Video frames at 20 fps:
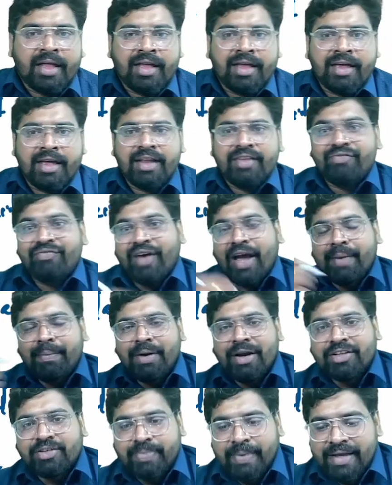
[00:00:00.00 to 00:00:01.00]
In
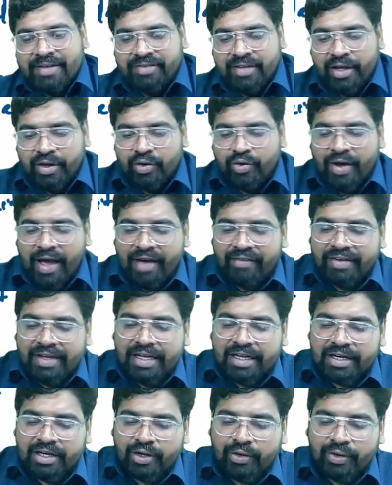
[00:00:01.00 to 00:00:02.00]
fibrous dysplasia you have
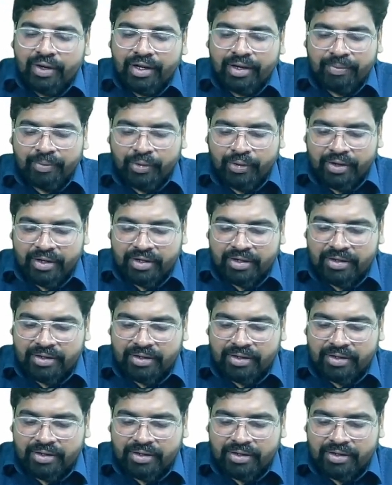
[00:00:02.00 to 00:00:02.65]
irregular border.